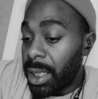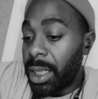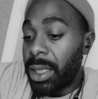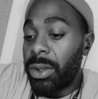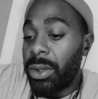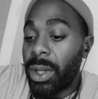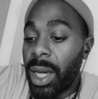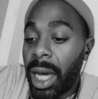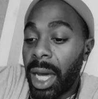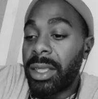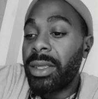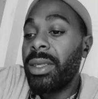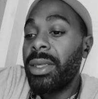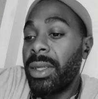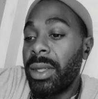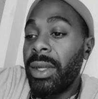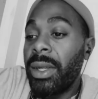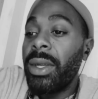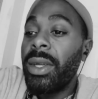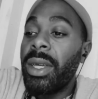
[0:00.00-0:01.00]
in. You kind of
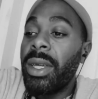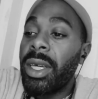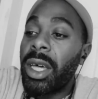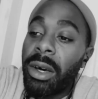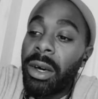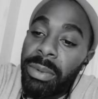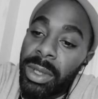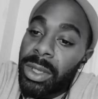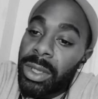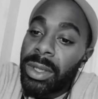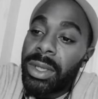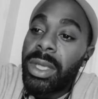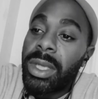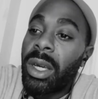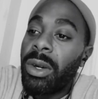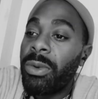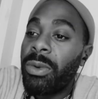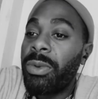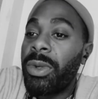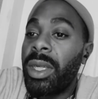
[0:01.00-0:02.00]
covered
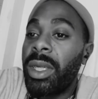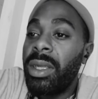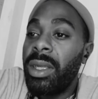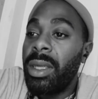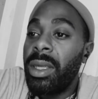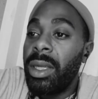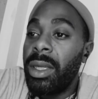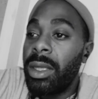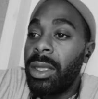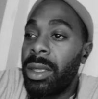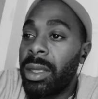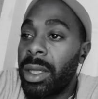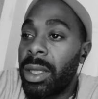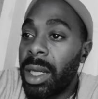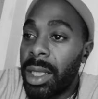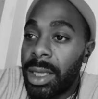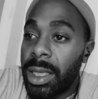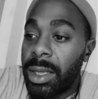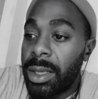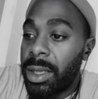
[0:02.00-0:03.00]
yourself in
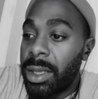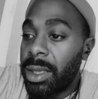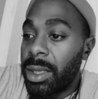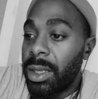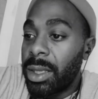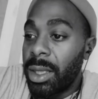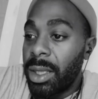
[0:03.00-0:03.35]
guts,